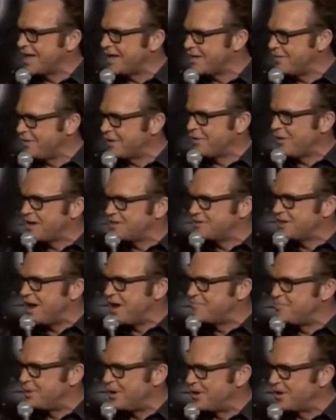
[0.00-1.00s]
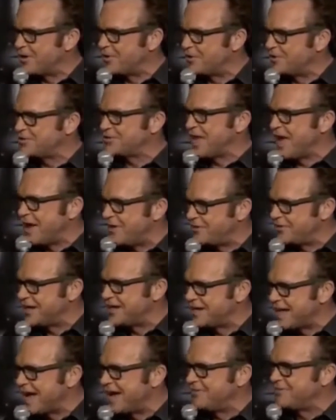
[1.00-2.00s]
and the great Don Pardo is
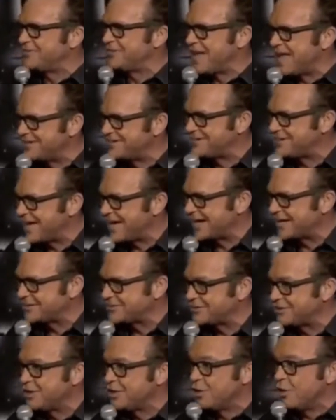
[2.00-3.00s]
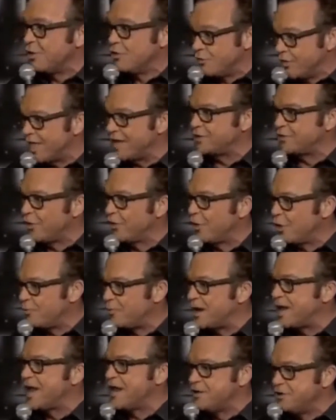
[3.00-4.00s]
counting down 10 seconds for that door to
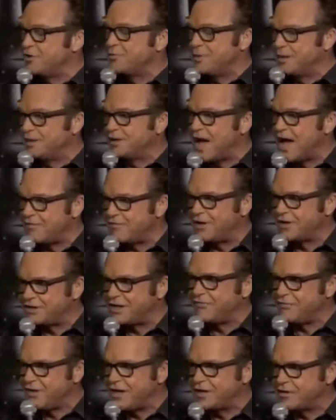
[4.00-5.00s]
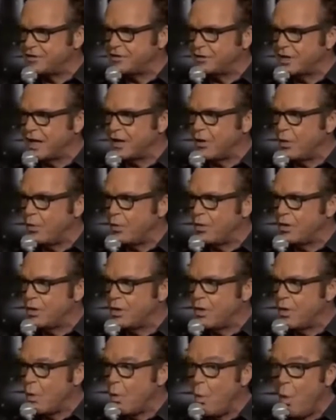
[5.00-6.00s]
open and you to be live on TV, and you're like,
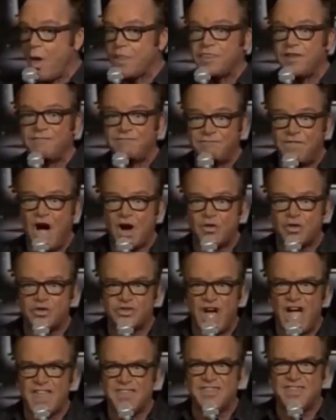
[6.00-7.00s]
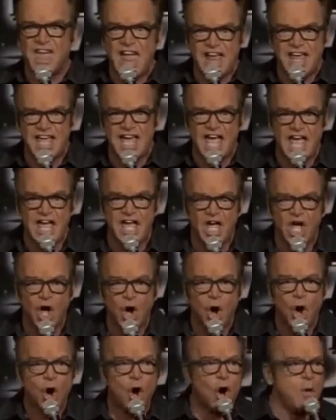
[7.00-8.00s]
what the fuck was I thinking?
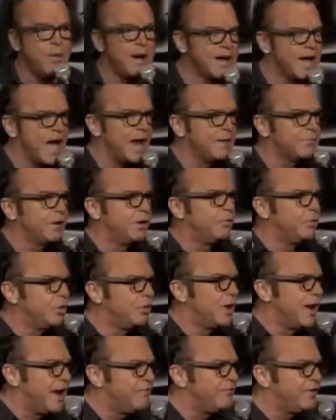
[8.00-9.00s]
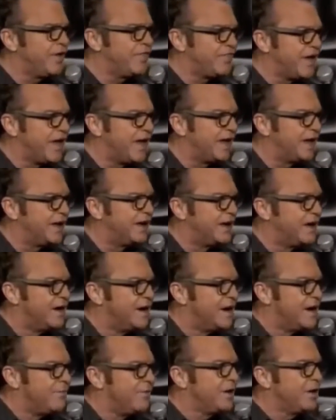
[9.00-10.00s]
Oh my God, I'm going to ruin everything.
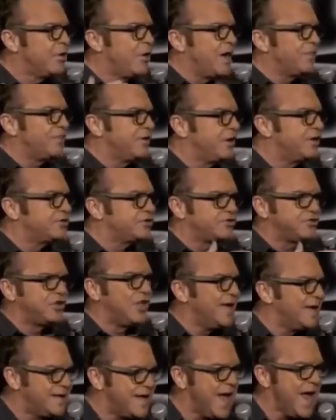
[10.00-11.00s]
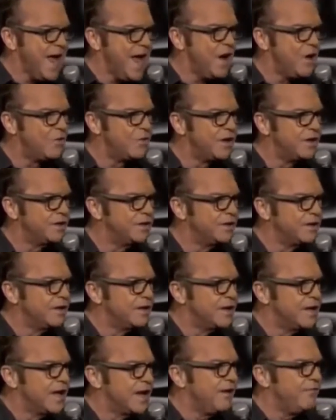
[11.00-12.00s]
I'm going to go out there and just lay down.
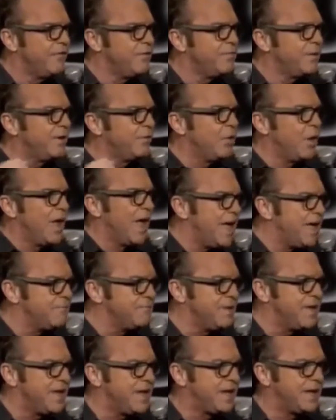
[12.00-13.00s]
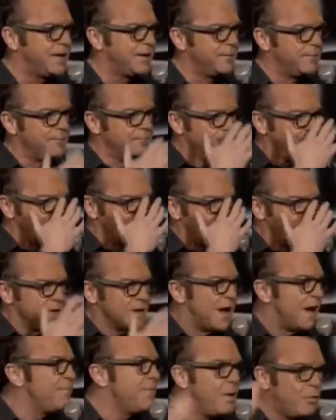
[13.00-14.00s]
Everybody will hate me.
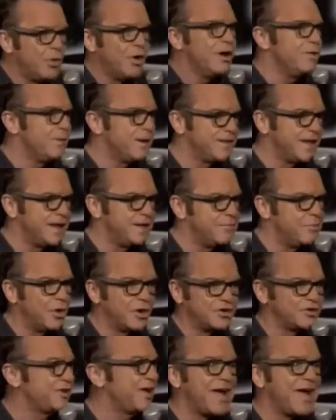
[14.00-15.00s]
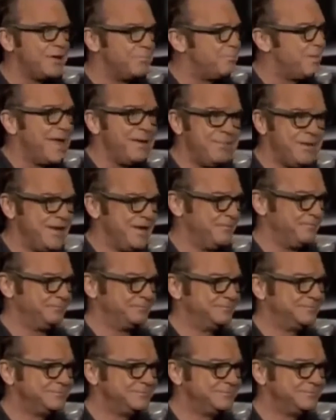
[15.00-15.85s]
I'm not worried about that anymore because I got a baby.